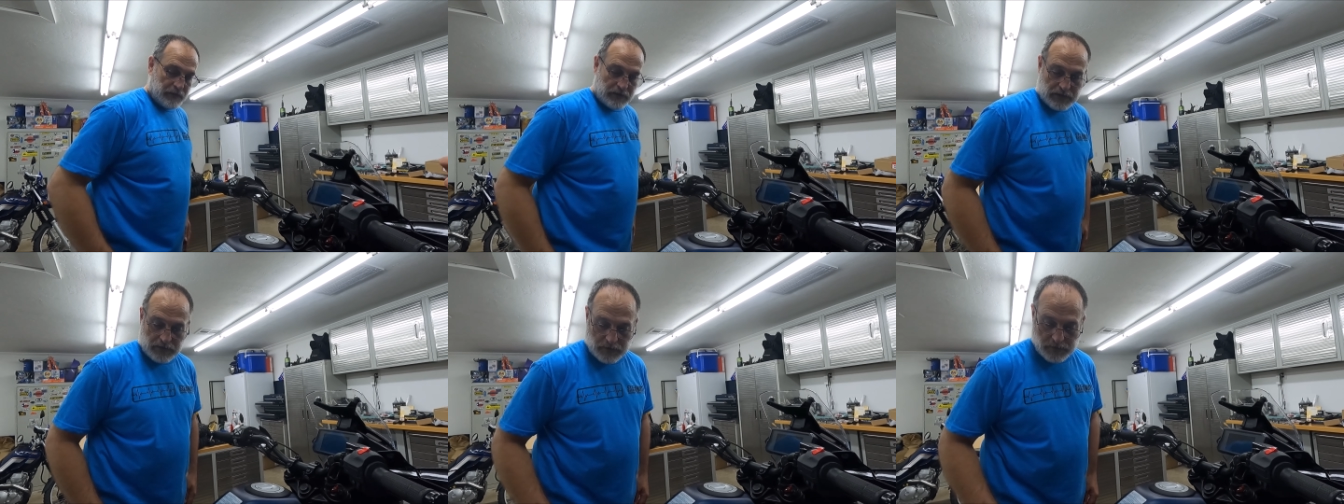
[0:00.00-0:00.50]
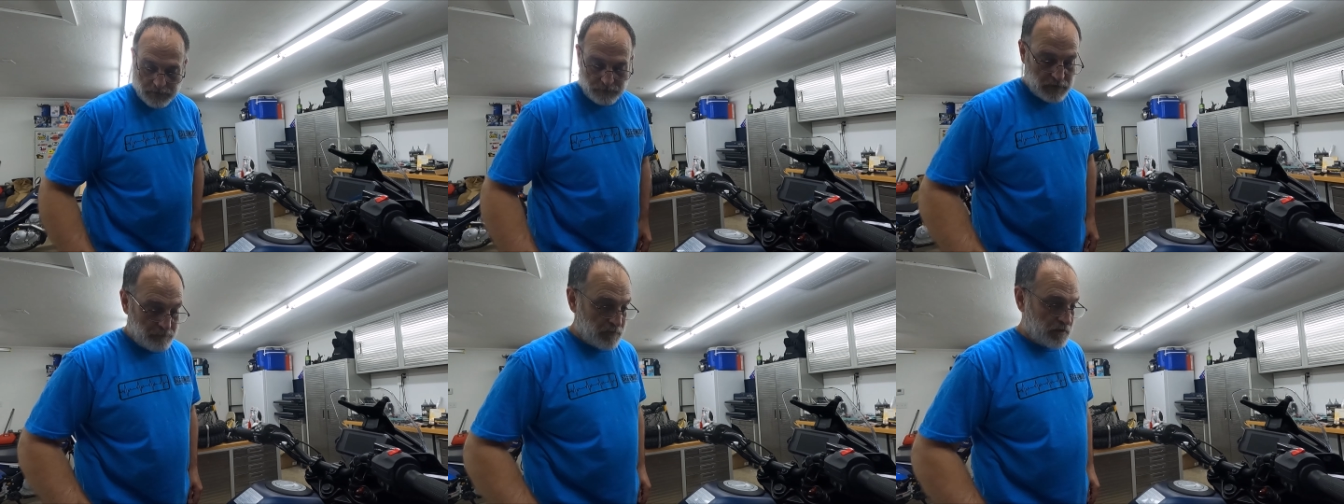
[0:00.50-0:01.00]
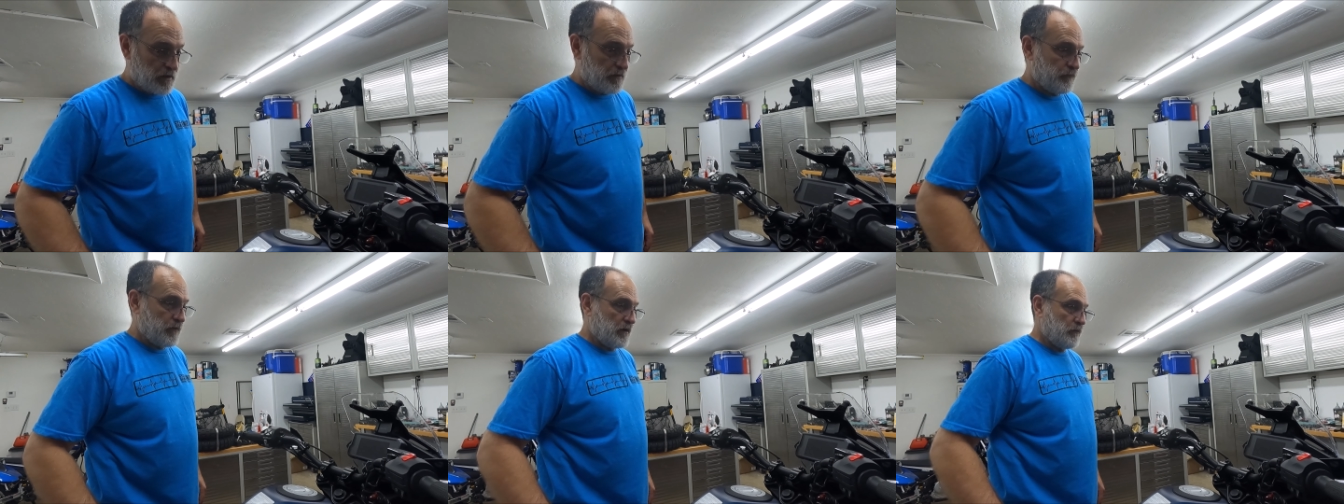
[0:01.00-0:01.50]
And I did use my
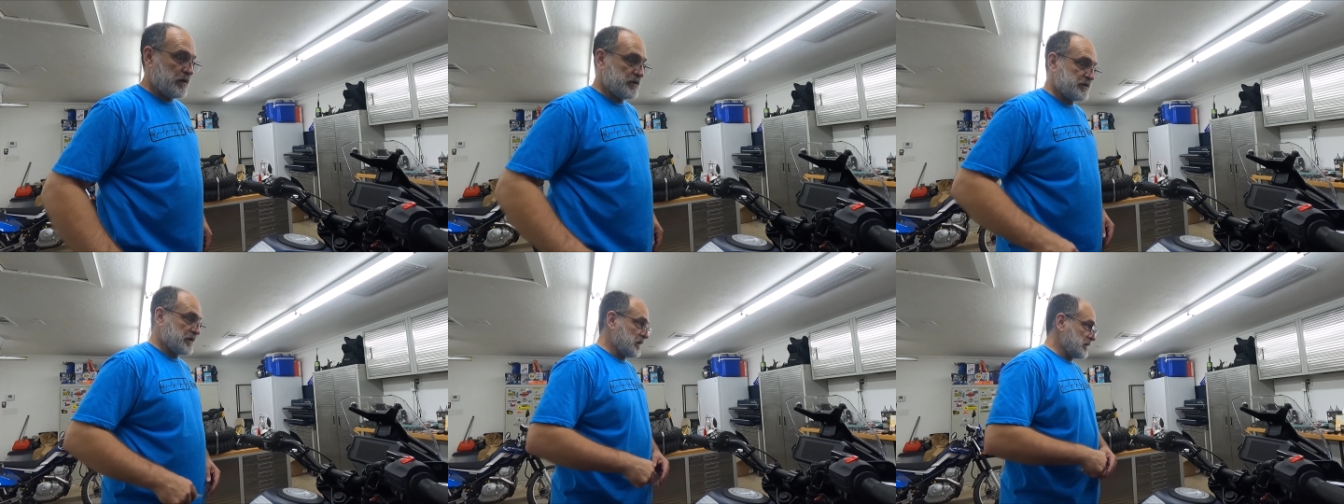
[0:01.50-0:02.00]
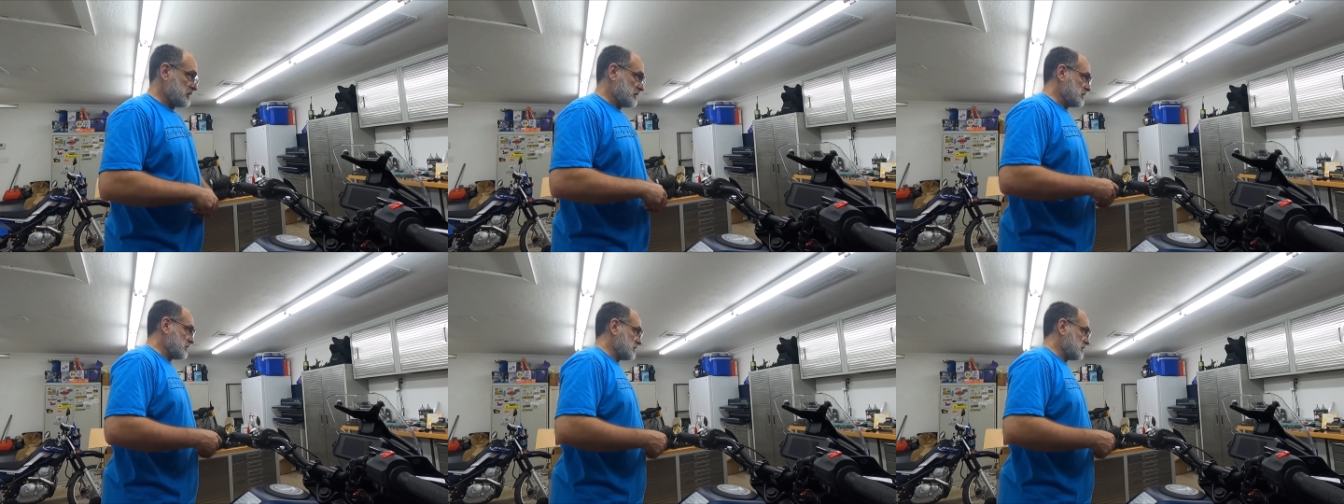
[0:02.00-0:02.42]
knife when I went inside.